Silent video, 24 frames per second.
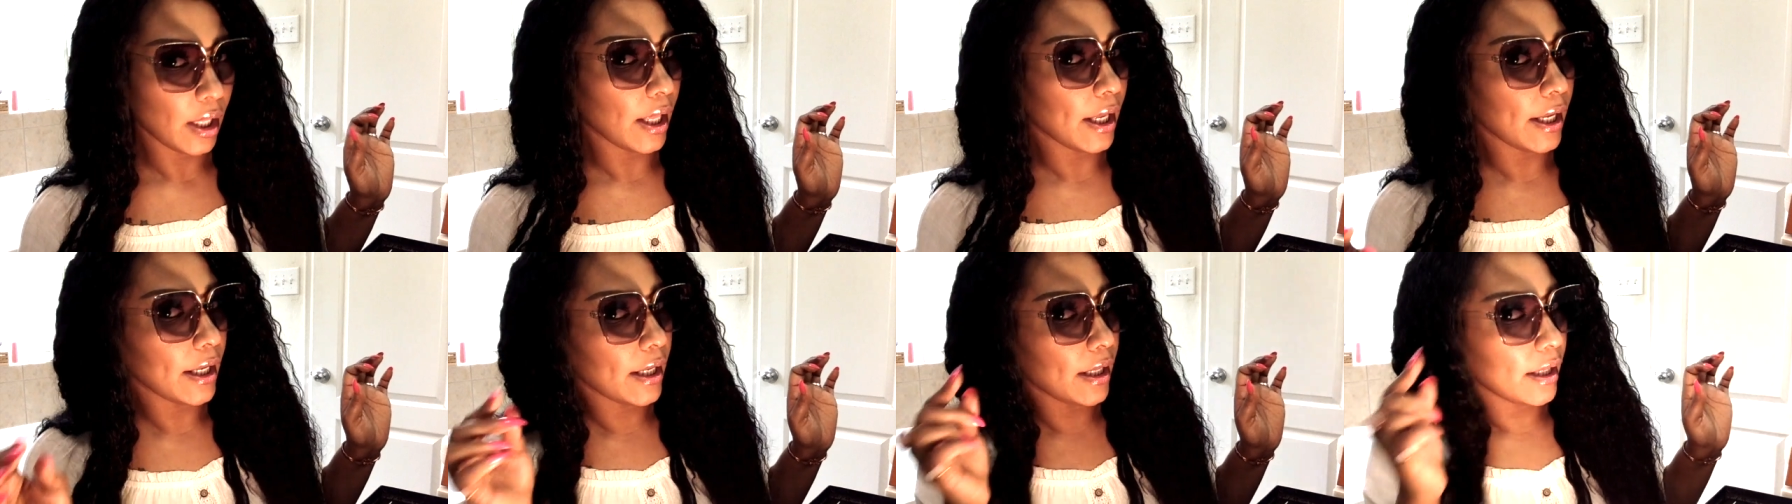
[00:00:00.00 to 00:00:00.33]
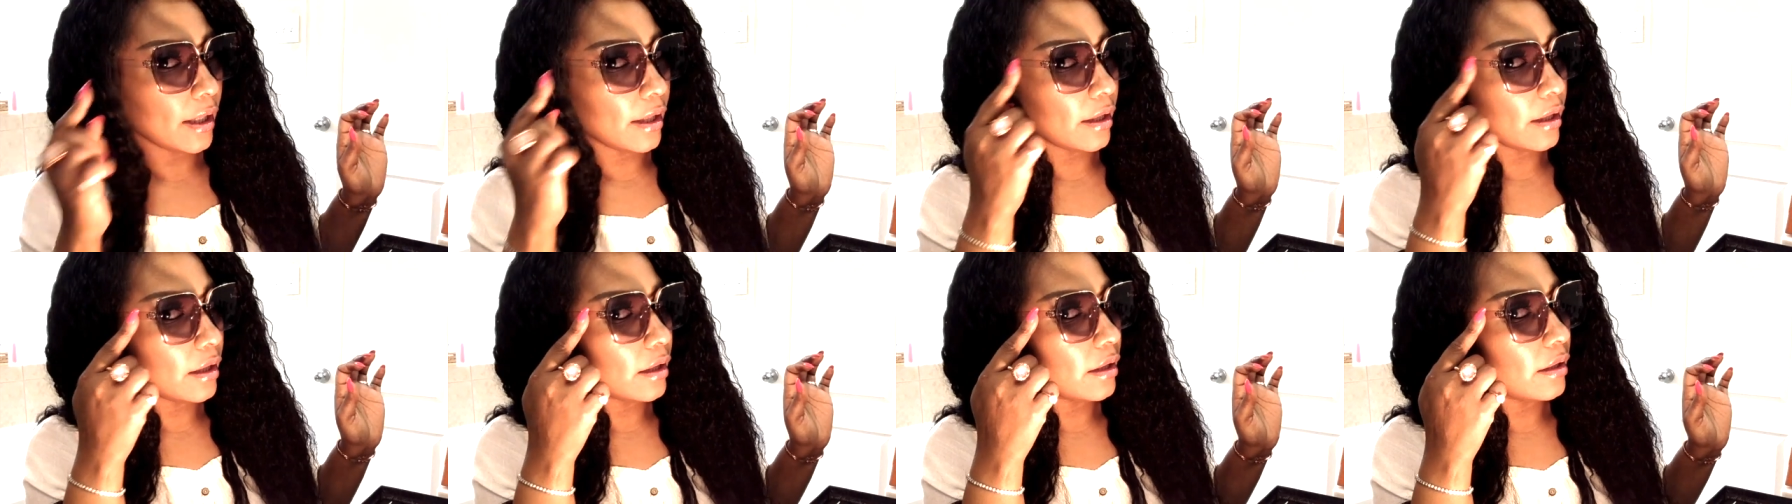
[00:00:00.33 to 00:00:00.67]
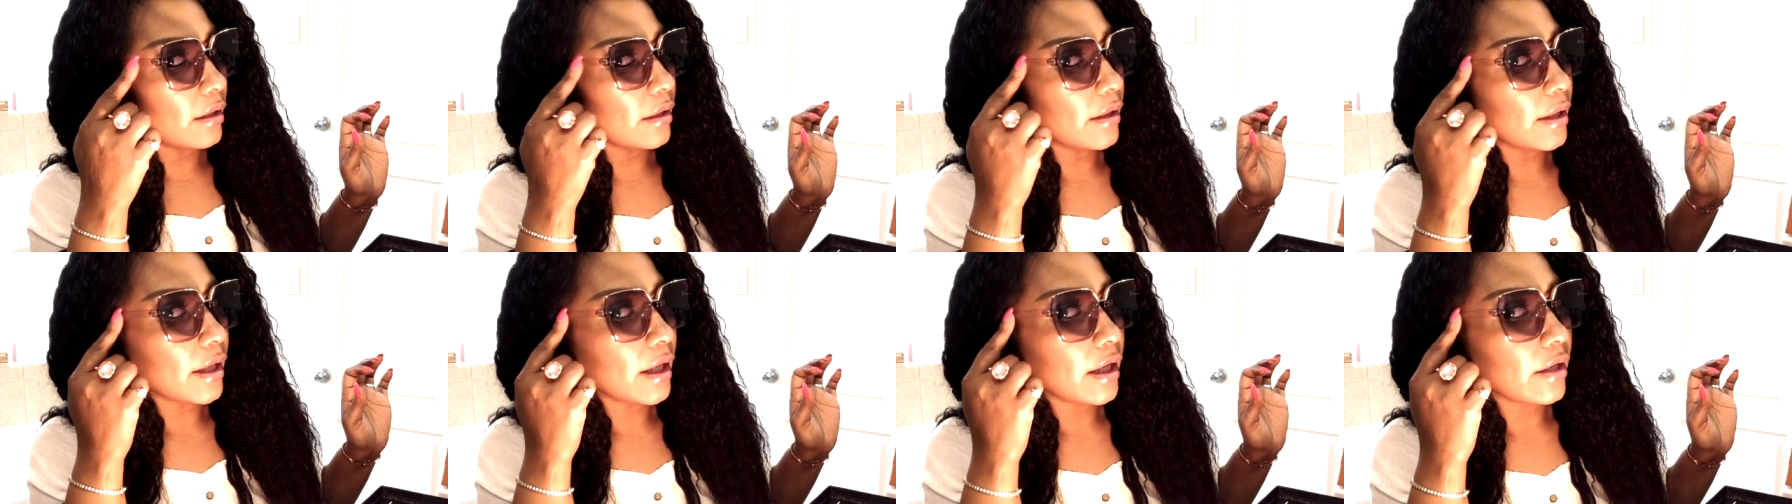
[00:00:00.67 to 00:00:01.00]
And
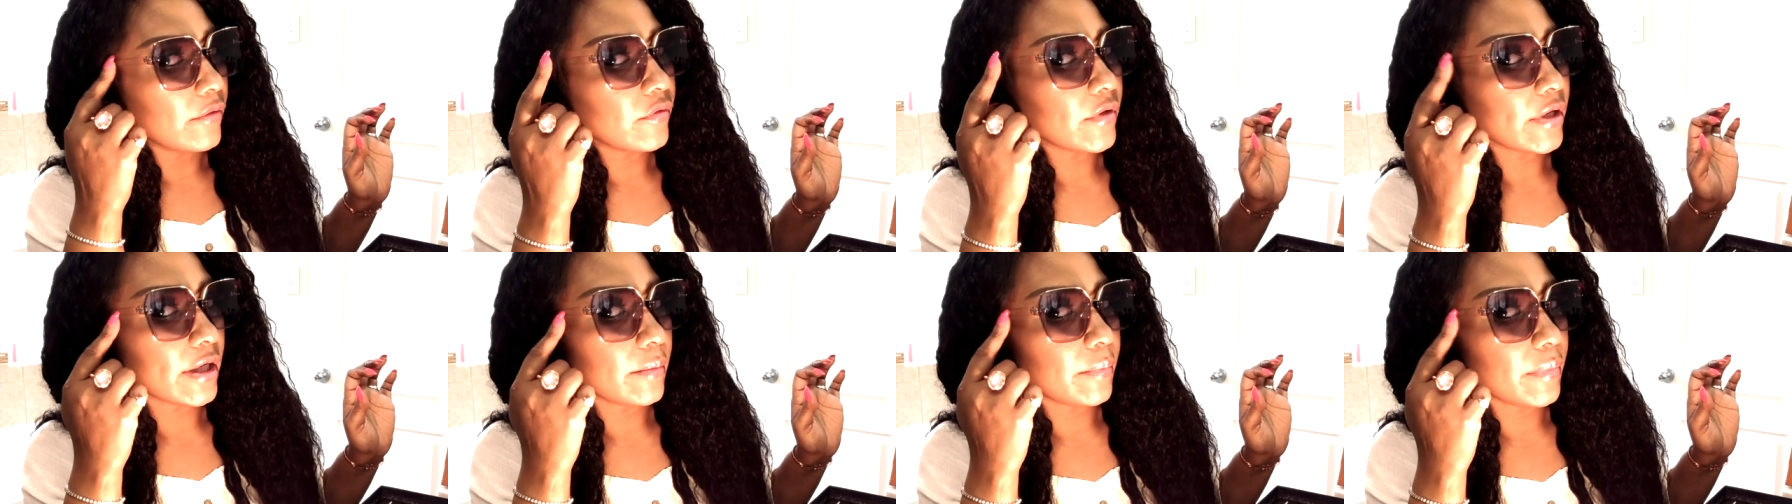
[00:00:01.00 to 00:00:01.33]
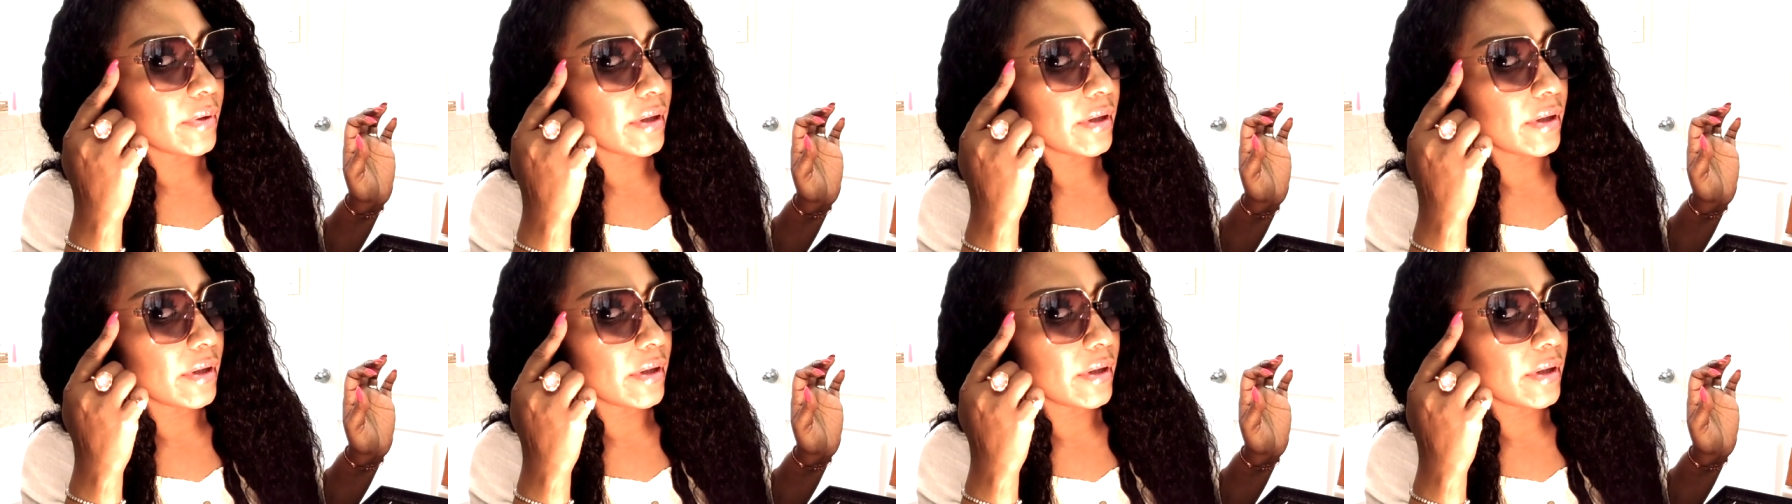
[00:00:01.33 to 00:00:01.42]
they have like a